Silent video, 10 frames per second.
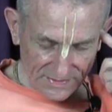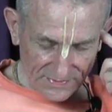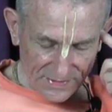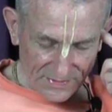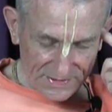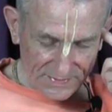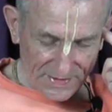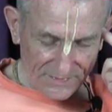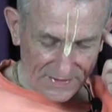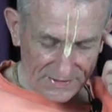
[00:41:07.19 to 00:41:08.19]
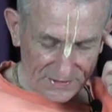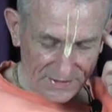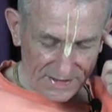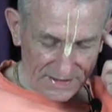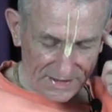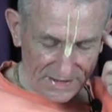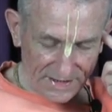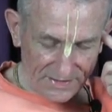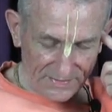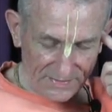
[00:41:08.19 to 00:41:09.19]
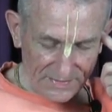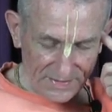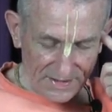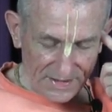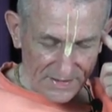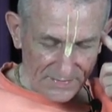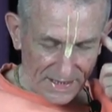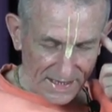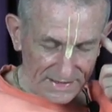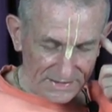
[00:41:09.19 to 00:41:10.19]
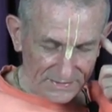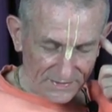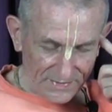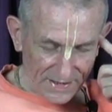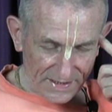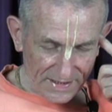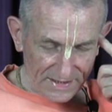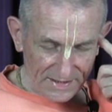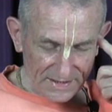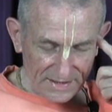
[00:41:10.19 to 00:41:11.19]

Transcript: we're always being frustrated in our plans for making